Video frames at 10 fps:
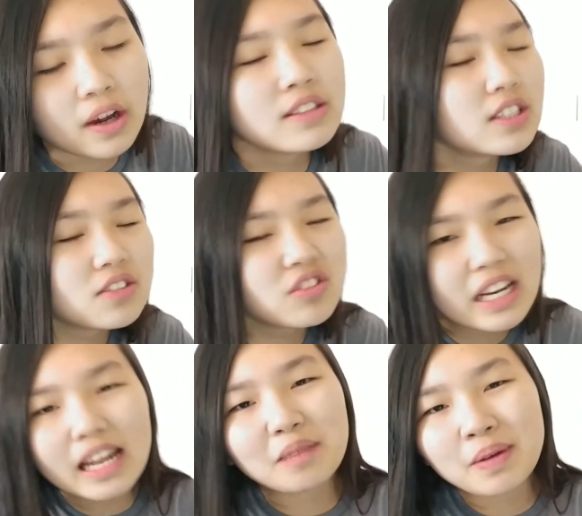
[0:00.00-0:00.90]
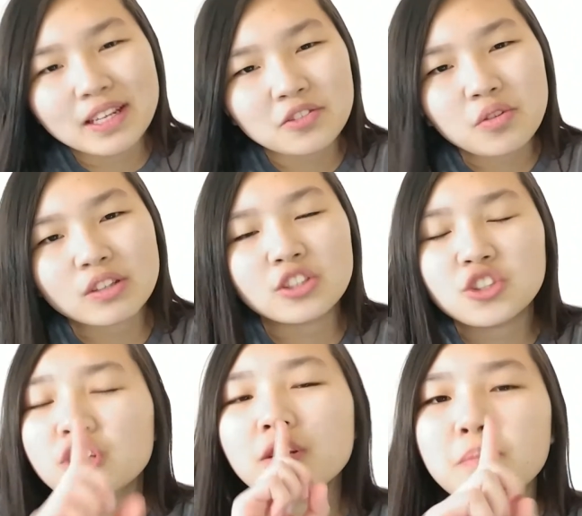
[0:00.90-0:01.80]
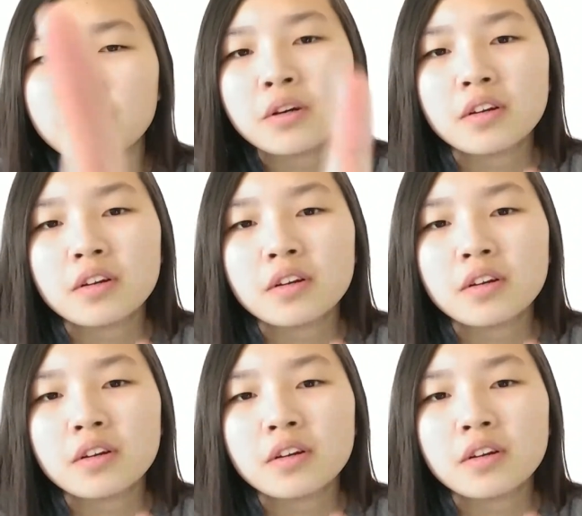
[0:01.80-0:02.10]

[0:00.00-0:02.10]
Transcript: I just really like PS4. Shut up.